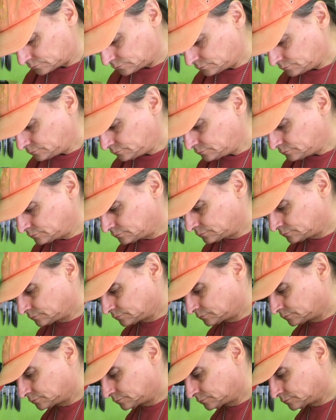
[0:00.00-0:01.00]

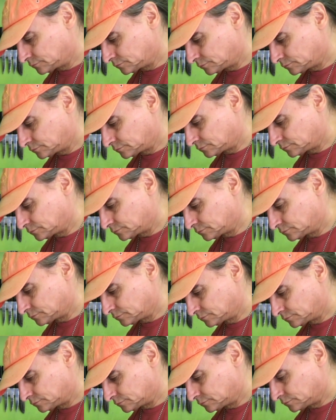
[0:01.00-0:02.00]

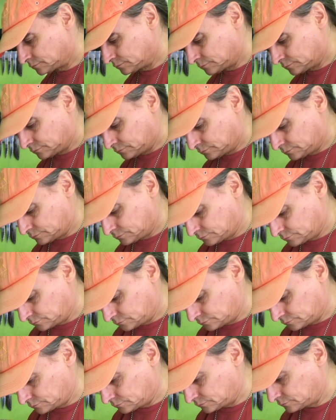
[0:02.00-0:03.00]

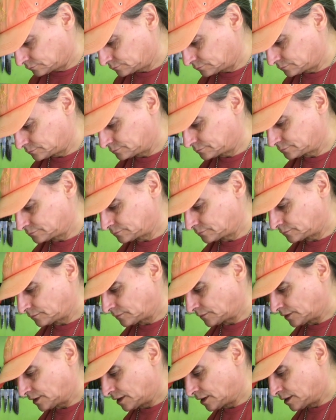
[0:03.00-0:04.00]

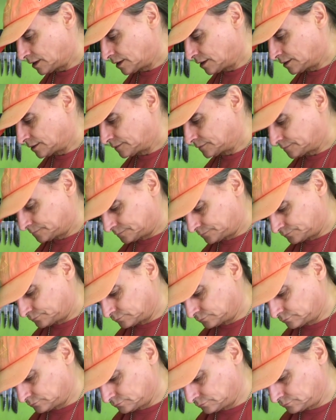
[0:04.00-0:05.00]

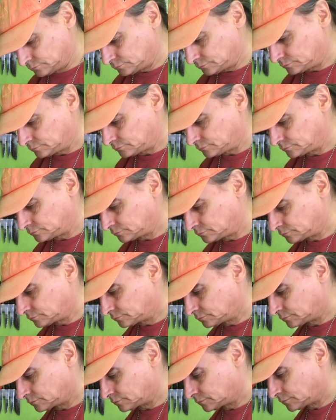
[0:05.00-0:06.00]

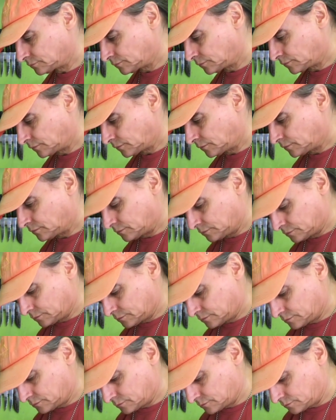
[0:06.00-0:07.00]

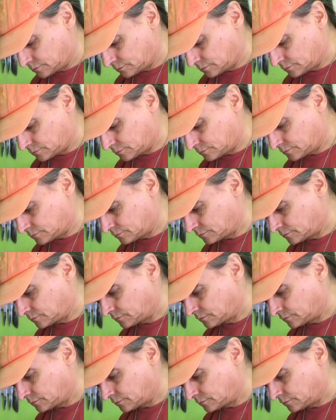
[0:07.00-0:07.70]
Nobody speaks.